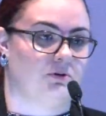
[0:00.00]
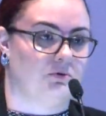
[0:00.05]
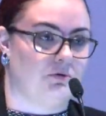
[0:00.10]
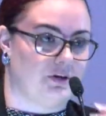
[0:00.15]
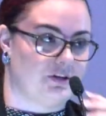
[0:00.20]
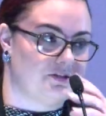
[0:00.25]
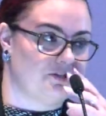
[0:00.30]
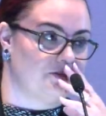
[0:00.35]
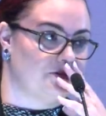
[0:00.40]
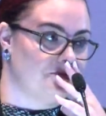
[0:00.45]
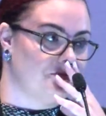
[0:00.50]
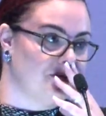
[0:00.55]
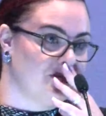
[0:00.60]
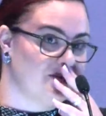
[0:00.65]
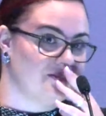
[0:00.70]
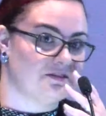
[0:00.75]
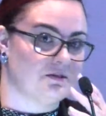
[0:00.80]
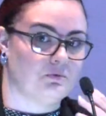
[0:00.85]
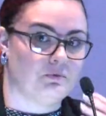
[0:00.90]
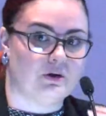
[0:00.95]
questioned me,
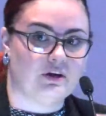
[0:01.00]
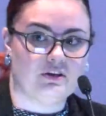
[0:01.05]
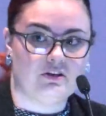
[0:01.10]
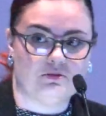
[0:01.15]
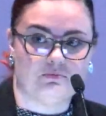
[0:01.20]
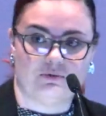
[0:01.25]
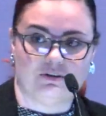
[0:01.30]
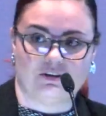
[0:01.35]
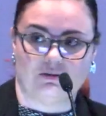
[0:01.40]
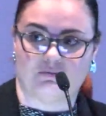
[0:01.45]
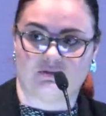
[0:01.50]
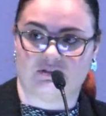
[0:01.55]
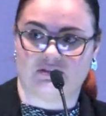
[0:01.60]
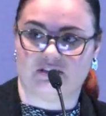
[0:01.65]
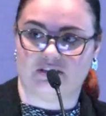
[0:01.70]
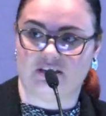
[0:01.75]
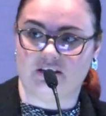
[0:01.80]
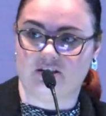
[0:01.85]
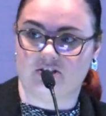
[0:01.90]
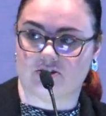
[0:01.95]
they said, why don't you become a
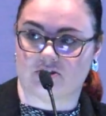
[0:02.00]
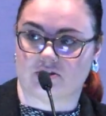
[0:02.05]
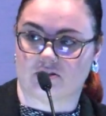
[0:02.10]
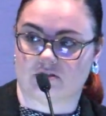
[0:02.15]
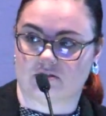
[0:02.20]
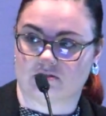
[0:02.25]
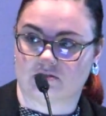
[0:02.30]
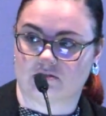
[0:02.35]
teacher?